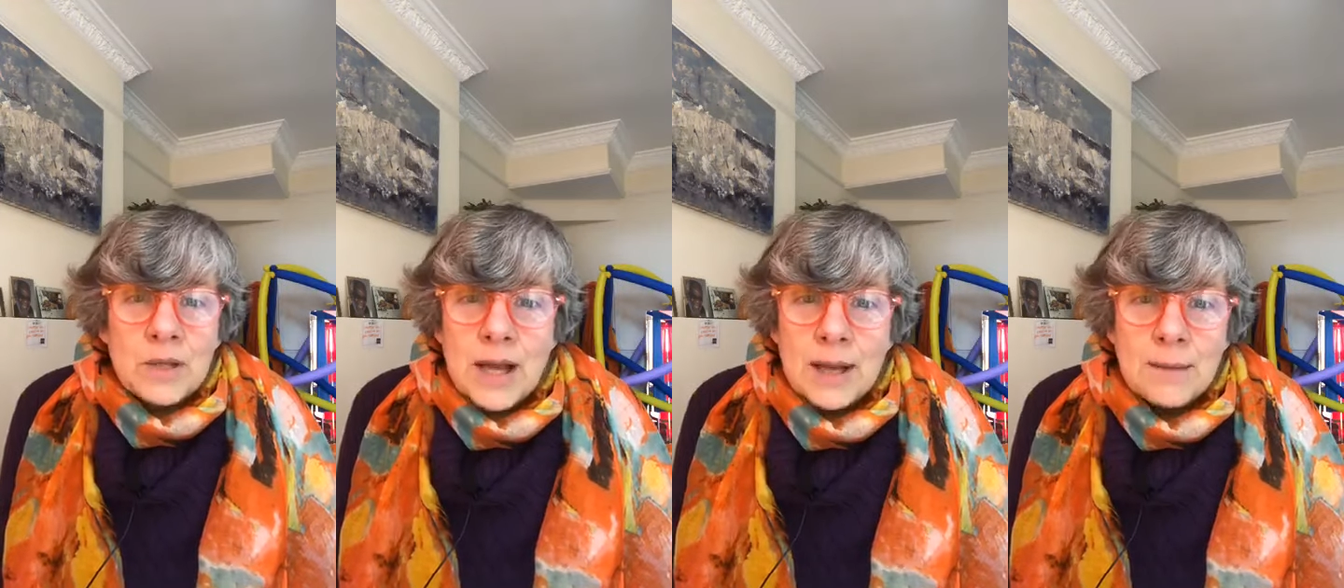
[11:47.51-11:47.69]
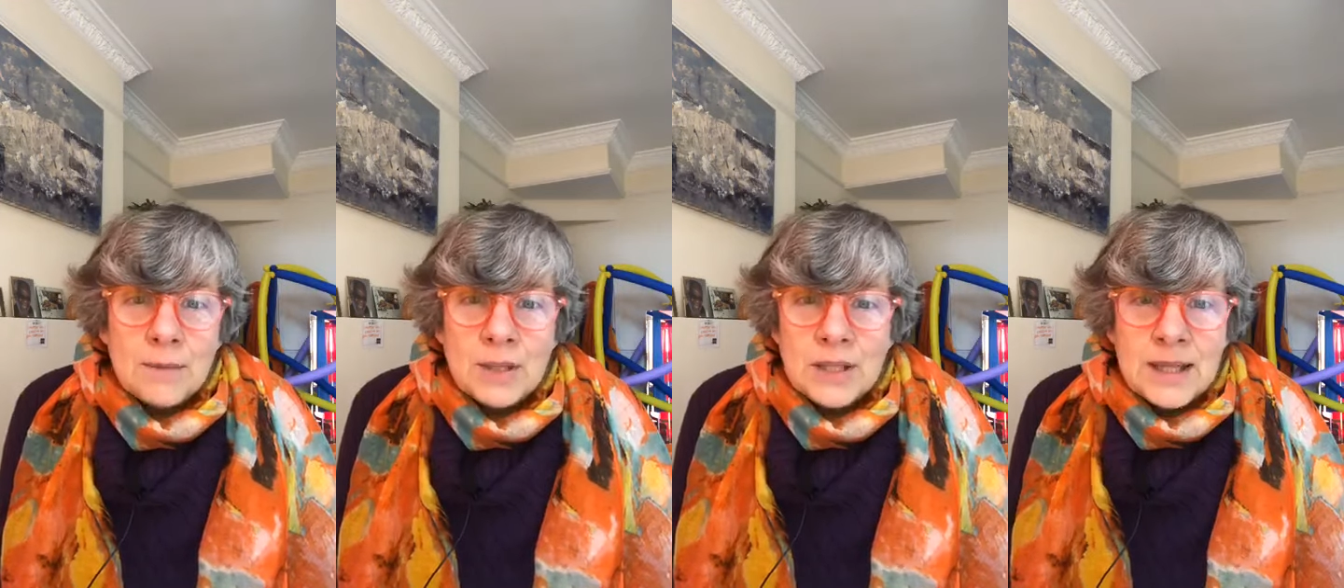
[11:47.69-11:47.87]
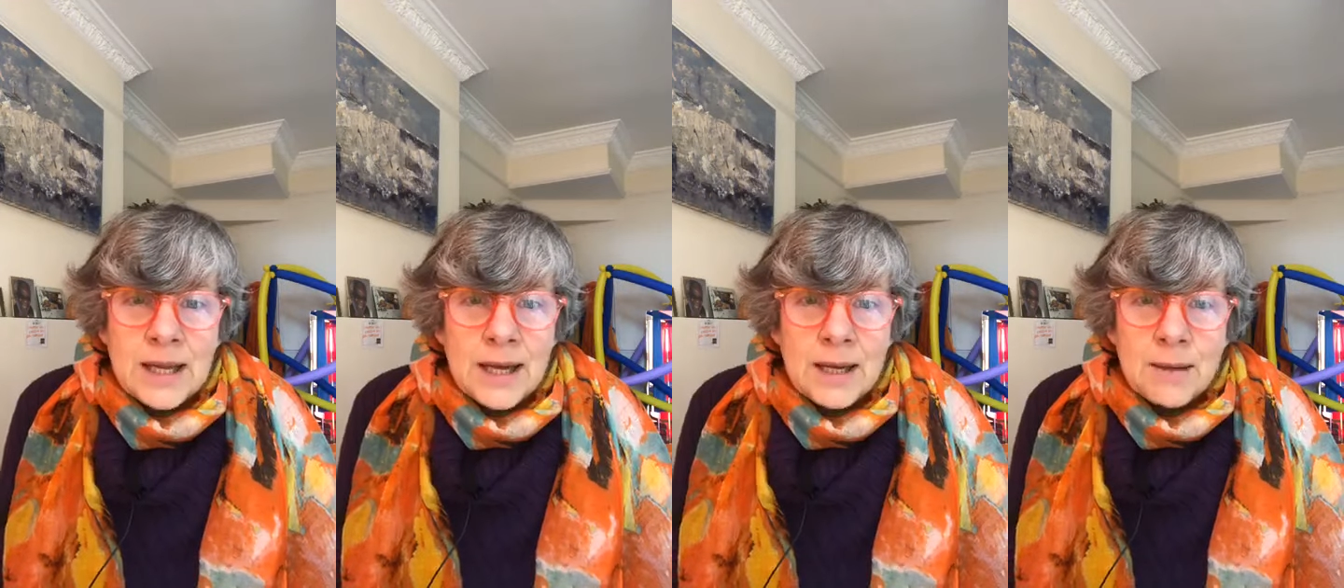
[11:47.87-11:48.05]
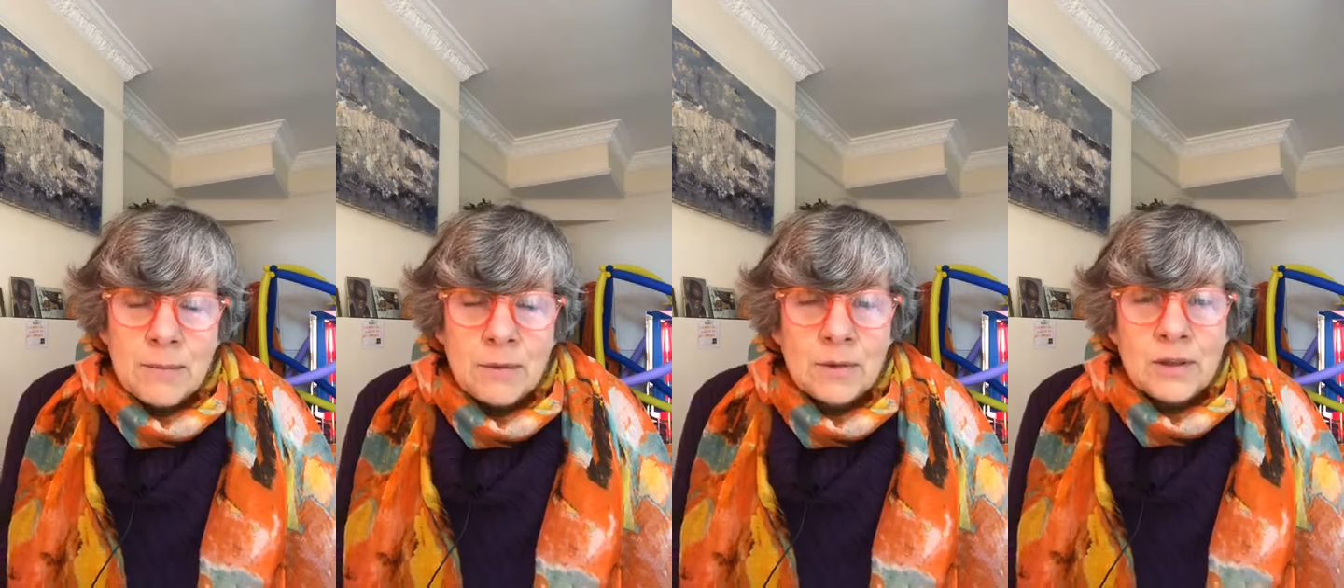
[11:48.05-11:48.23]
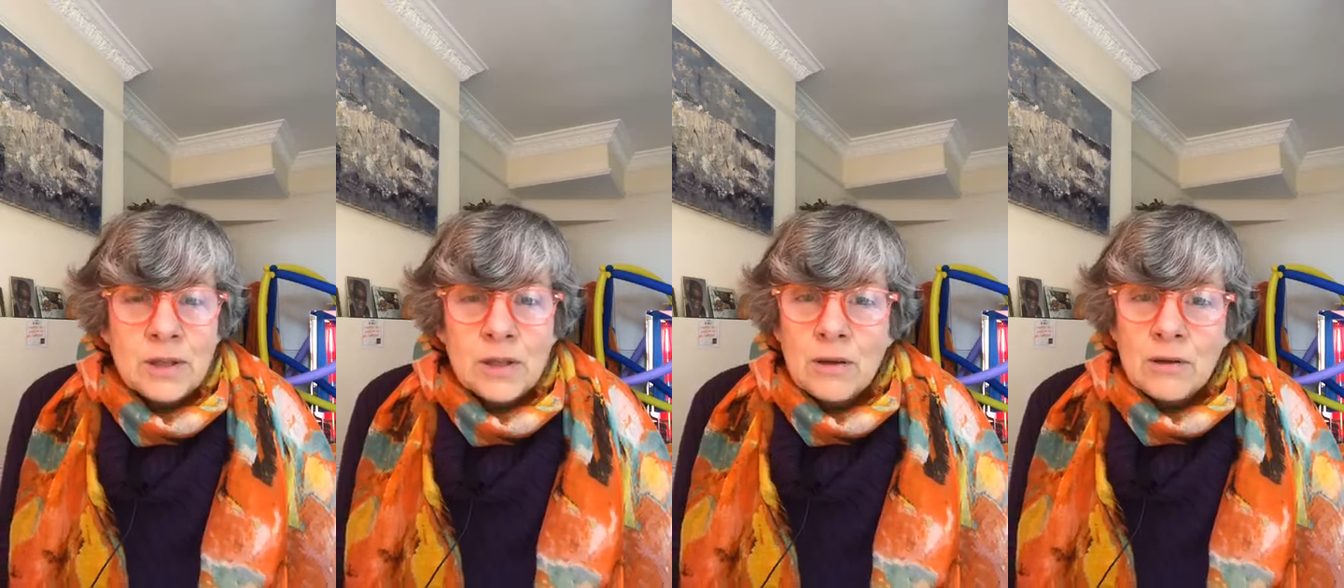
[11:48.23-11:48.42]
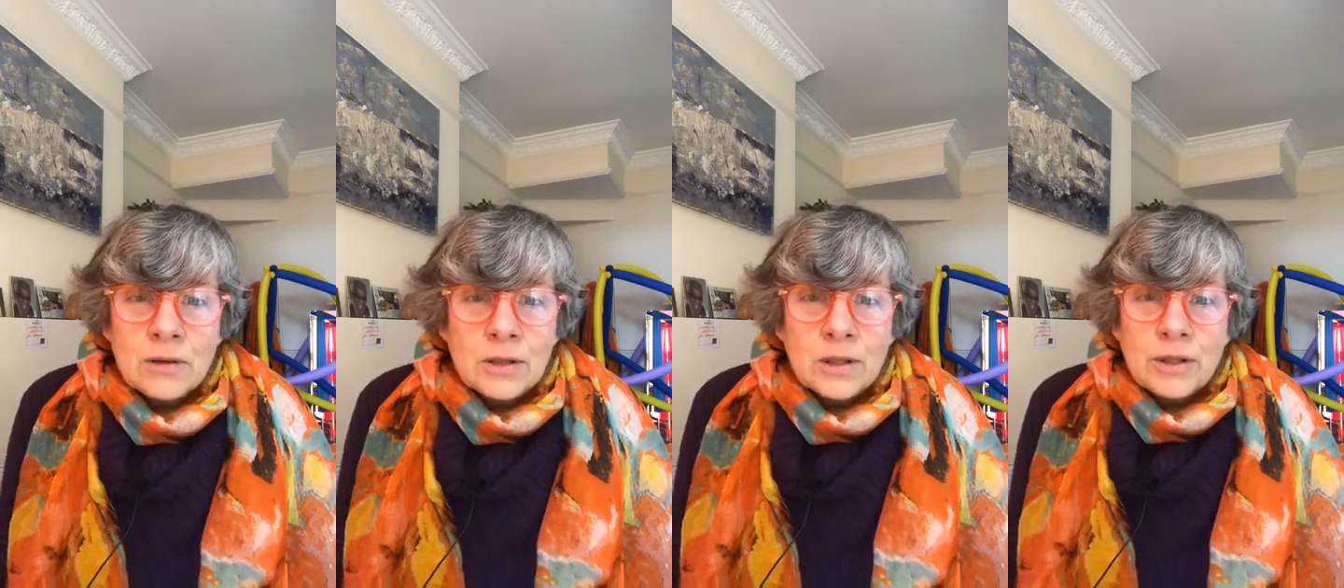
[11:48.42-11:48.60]
times table
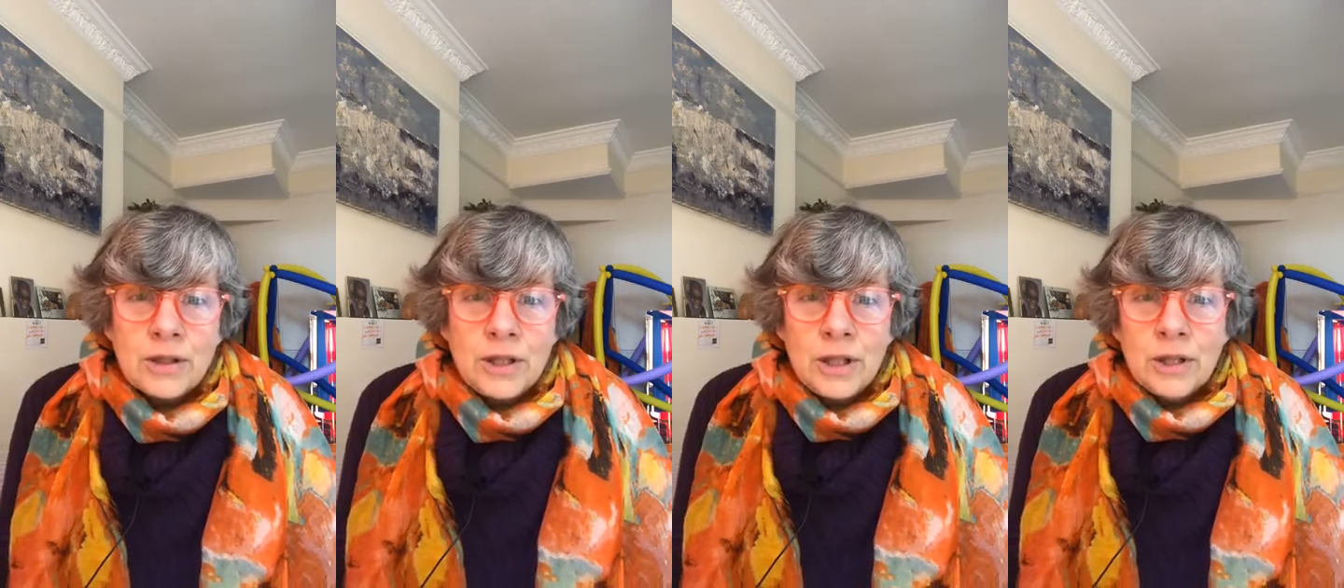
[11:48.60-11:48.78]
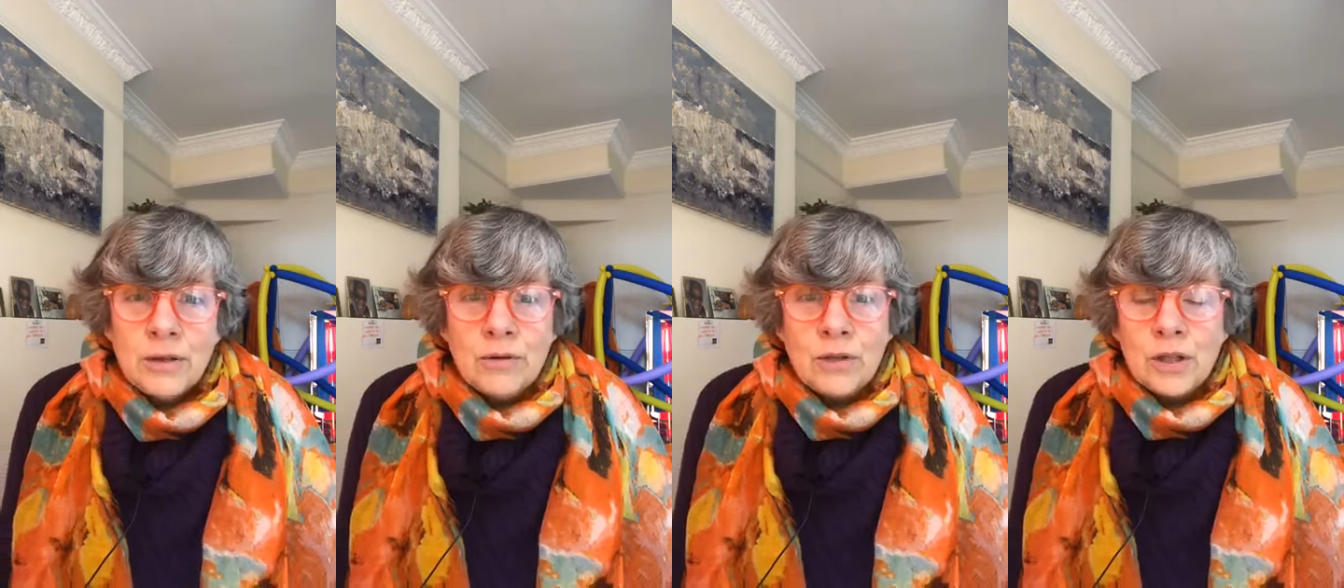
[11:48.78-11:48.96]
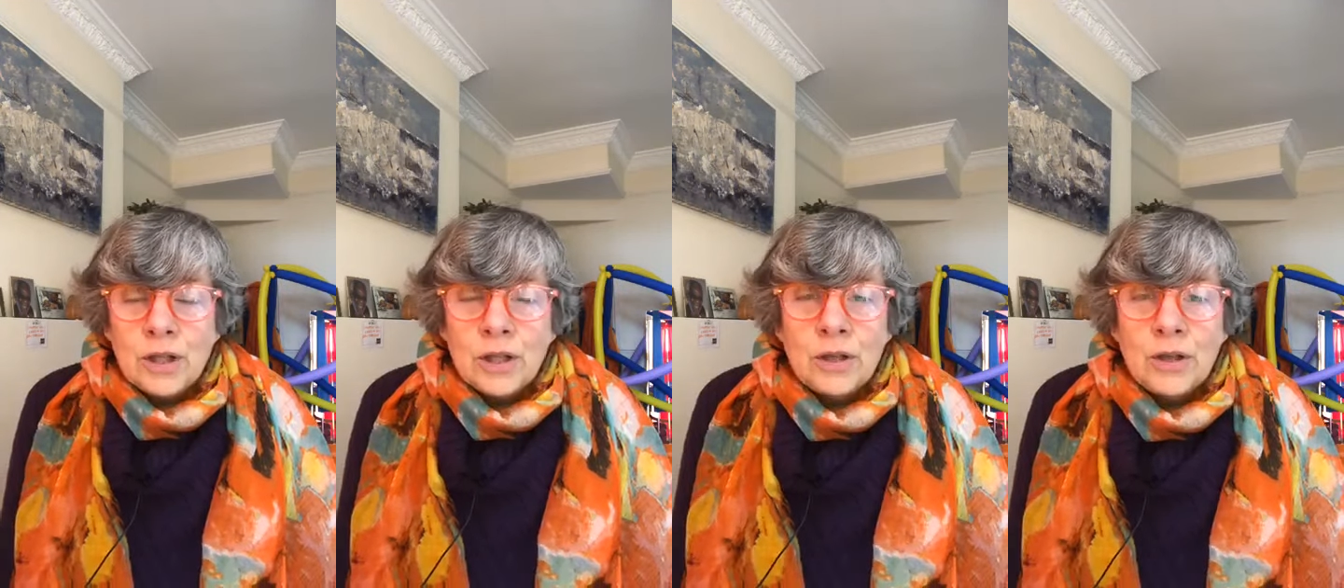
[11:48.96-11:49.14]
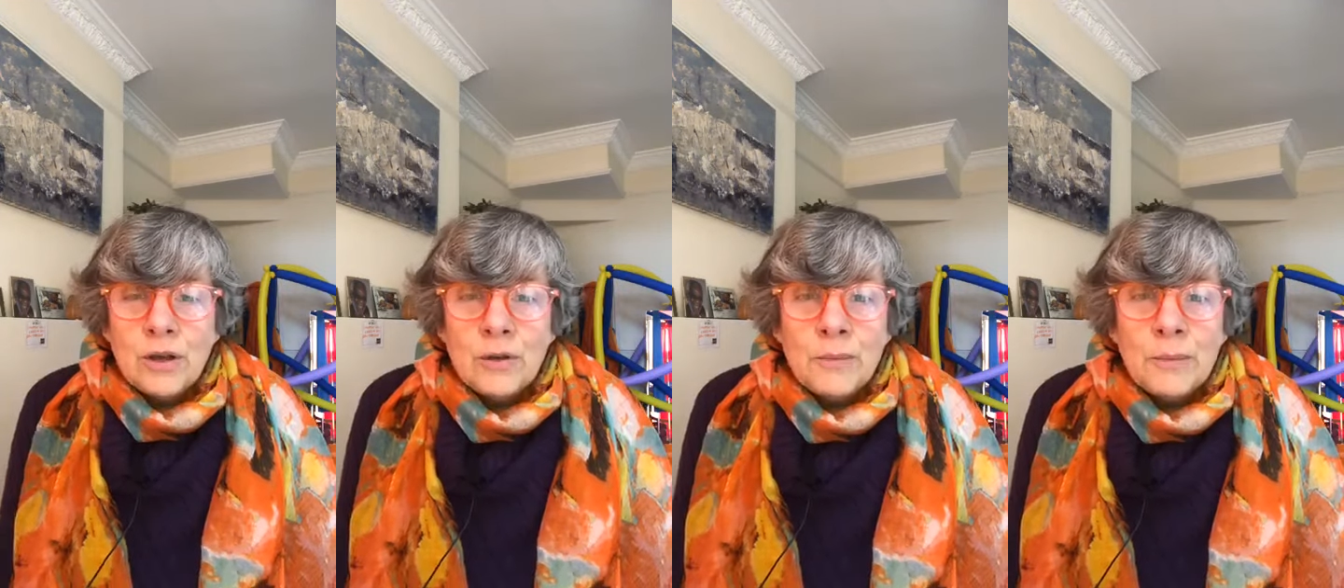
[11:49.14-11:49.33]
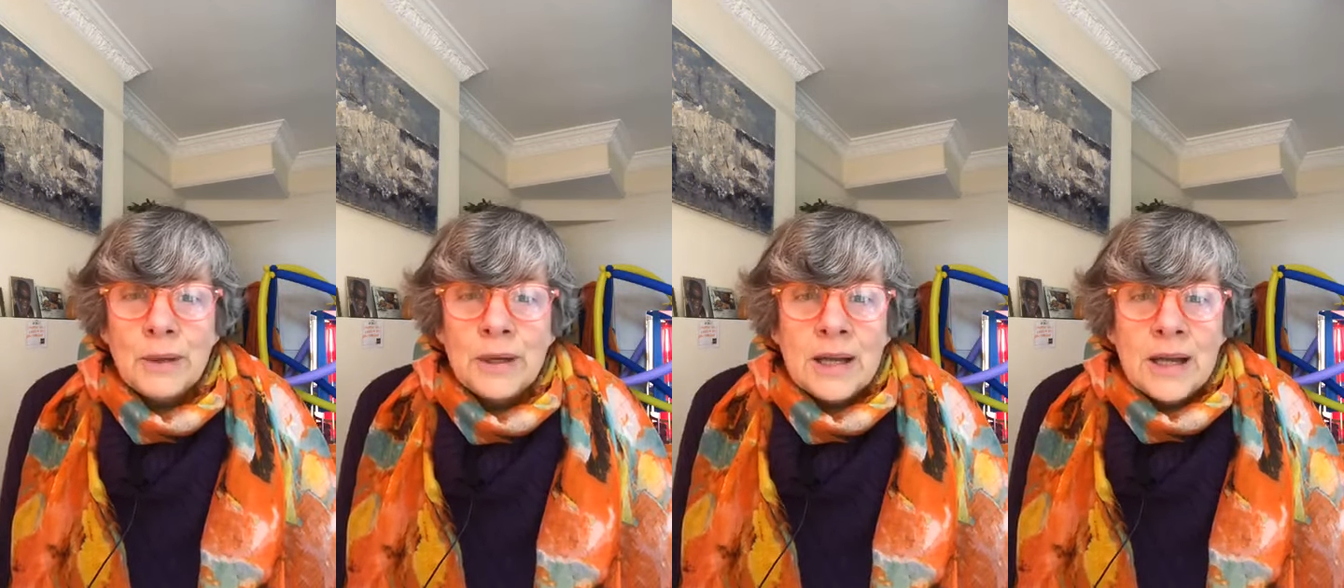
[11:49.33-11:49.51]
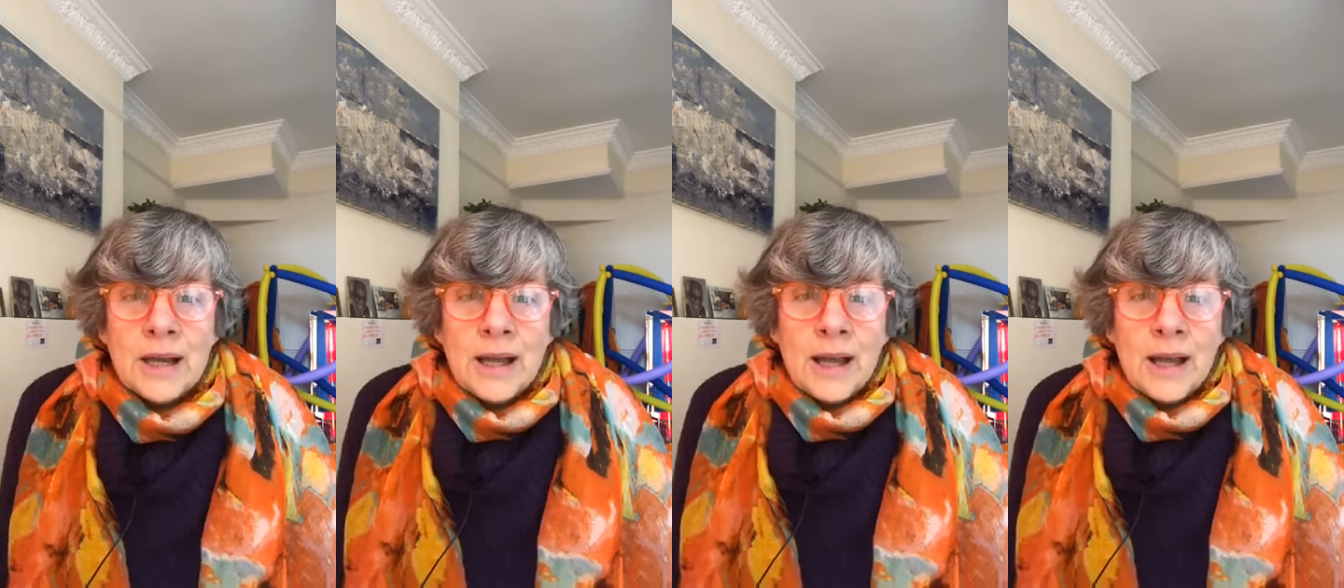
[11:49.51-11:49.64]
songs on YouTube.